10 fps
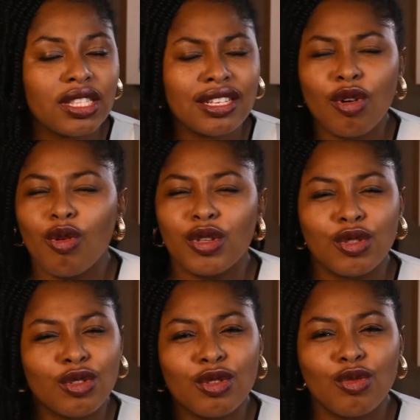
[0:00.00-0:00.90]
That's
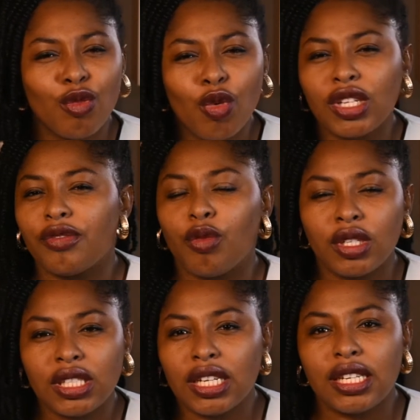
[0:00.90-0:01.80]
always what I've
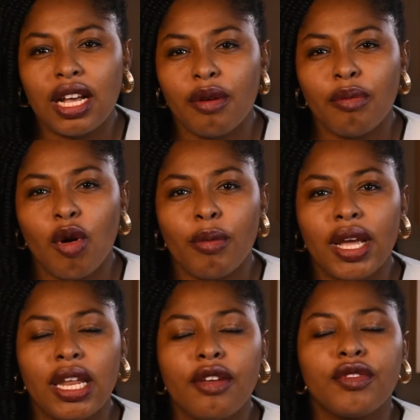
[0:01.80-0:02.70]
wanted all
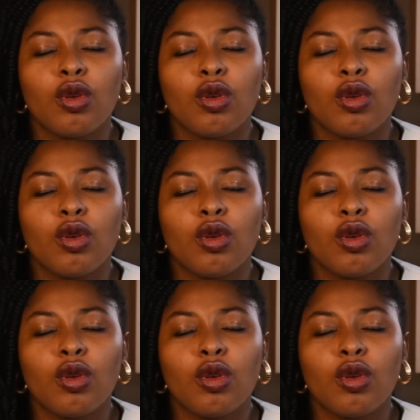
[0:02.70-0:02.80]
my life.